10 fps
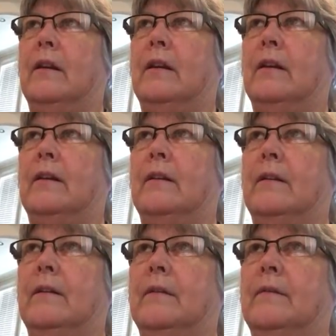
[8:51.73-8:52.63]

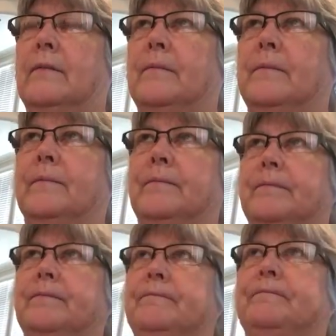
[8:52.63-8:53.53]

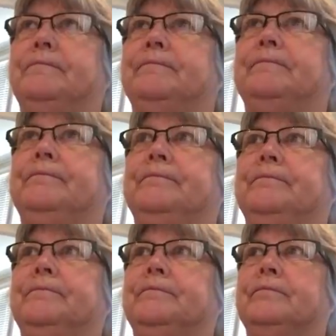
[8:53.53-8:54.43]

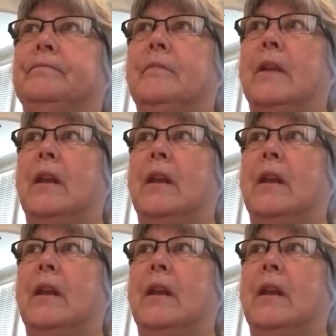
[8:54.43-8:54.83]
(no one is talking)